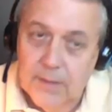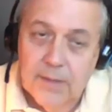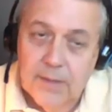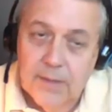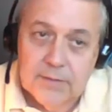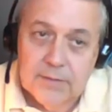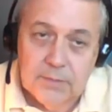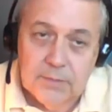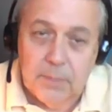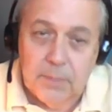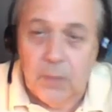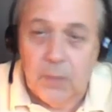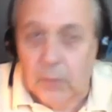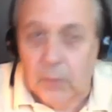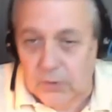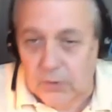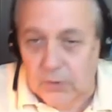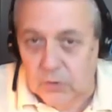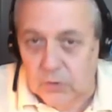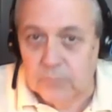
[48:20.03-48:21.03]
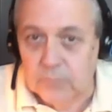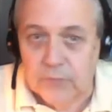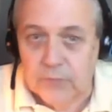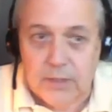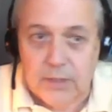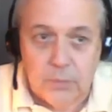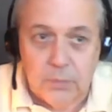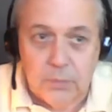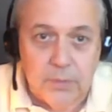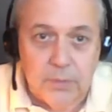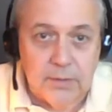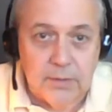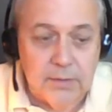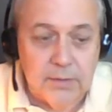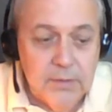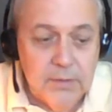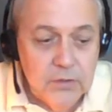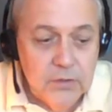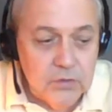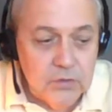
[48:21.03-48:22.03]
So, but I want to do them rather quickly.
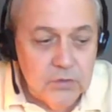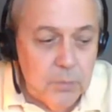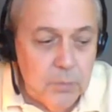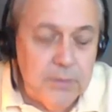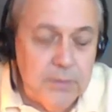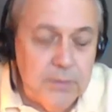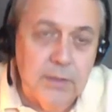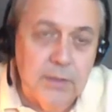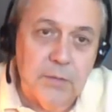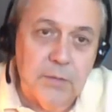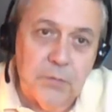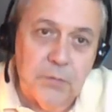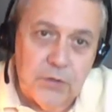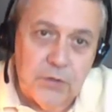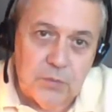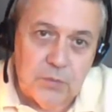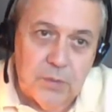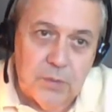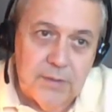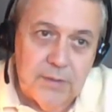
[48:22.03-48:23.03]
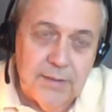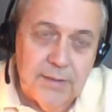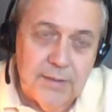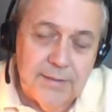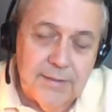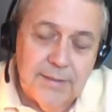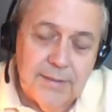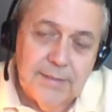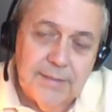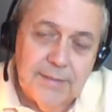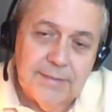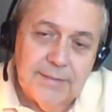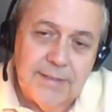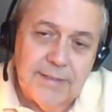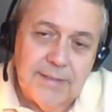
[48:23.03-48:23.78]
So we did the first one, the